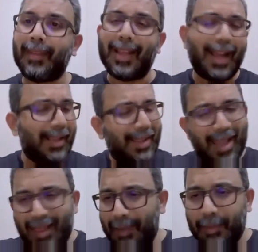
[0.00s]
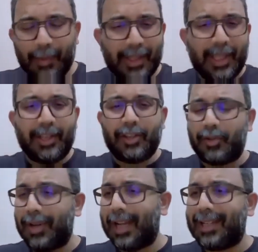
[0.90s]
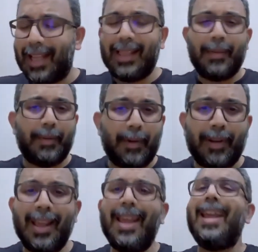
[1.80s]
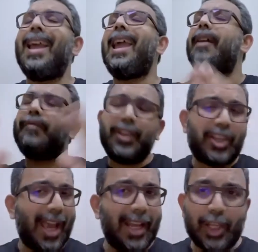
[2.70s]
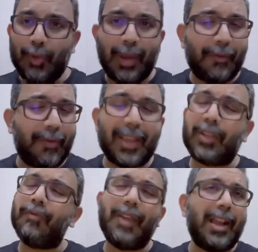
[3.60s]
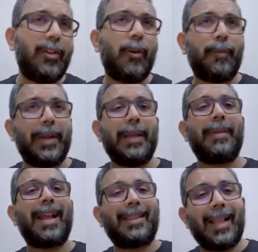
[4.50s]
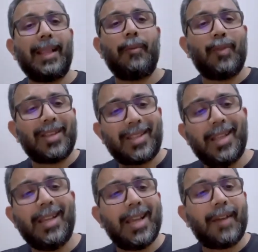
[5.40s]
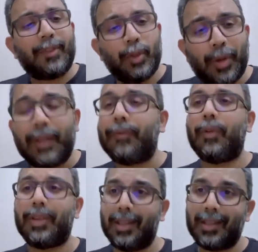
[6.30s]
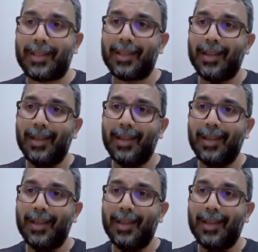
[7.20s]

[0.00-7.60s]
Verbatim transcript: And I tell them about the industry. I tell them about every challenge we have faced very openly, but I tell them we are still here after 24 years.